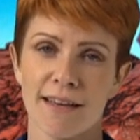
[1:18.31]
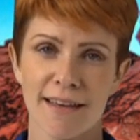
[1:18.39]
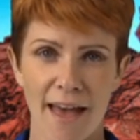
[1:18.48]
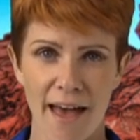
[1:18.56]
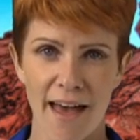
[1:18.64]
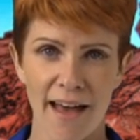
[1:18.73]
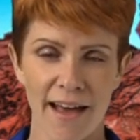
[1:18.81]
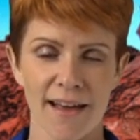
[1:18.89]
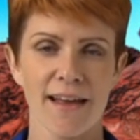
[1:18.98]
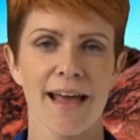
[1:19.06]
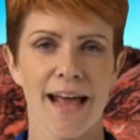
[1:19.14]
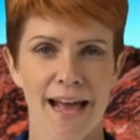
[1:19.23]

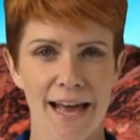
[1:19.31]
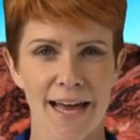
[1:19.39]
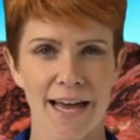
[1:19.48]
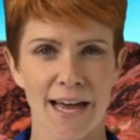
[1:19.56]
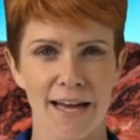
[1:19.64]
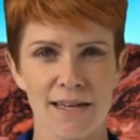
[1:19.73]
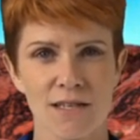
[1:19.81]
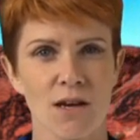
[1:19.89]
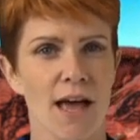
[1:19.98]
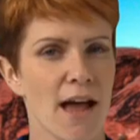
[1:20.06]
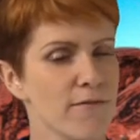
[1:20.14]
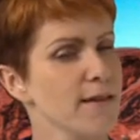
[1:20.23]
Yay!
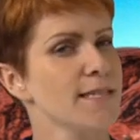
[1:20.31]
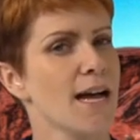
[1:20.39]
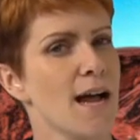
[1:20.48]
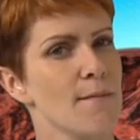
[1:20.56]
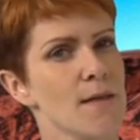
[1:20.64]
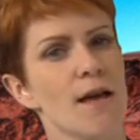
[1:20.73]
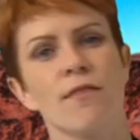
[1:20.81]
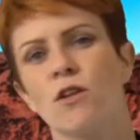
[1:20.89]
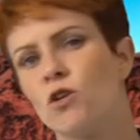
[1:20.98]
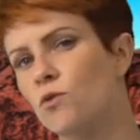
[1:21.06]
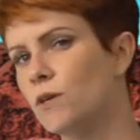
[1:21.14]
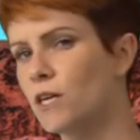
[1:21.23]
And every time that
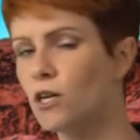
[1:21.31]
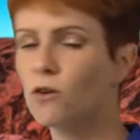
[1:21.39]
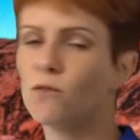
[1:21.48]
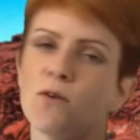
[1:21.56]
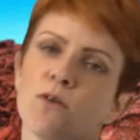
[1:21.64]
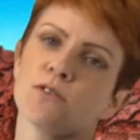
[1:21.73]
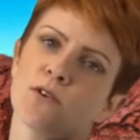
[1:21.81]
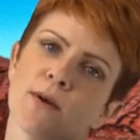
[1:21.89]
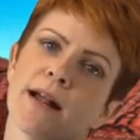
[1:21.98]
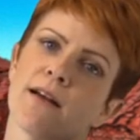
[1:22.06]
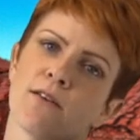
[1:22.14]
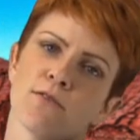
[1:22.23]
the new year rolls
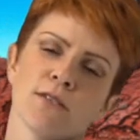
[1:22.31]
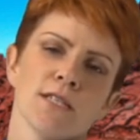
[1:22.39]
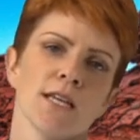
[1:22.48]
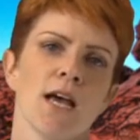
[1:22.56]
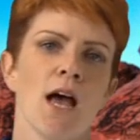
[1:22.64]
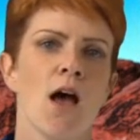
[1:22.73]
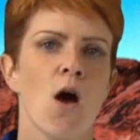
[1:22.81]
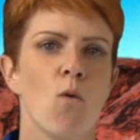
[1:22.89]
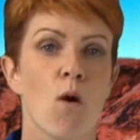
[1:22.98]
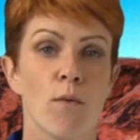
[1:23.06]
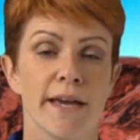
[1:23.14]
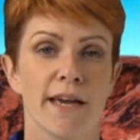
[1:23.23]
around,
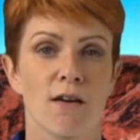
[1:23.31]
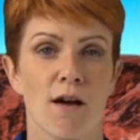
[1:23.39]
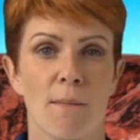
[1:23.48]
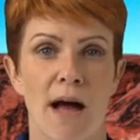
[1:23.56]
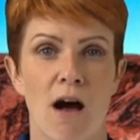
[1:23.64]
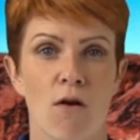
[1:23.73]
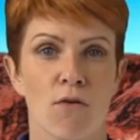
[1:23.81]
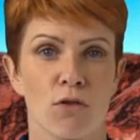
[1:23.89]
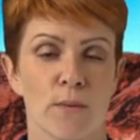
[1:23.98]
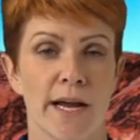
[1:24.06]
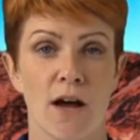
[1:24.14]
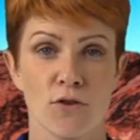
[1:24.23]
what we get are about
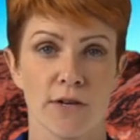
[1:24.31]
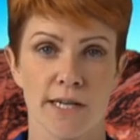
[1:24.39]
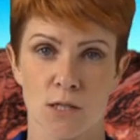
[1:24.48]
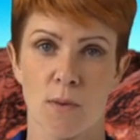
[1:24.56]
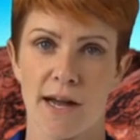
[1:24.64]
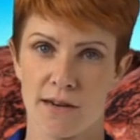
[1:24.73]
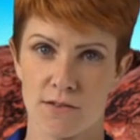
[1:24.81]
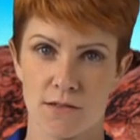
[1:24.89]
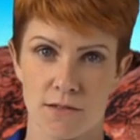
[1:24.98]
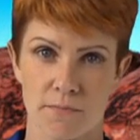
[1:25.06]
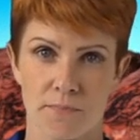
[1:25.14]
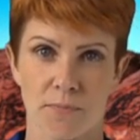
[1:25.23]
300
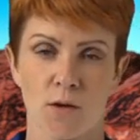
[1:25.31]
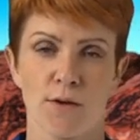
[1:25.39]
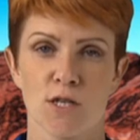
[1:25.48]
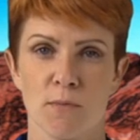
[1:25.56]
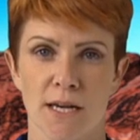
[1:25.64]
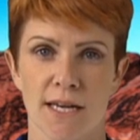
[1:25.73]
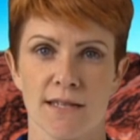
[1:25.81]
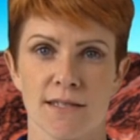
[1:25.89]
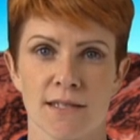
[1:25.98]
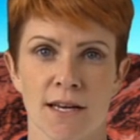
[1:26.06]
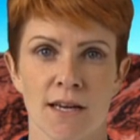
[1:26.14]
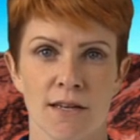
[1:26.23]
expireds, which
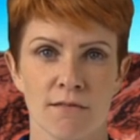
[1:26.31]
means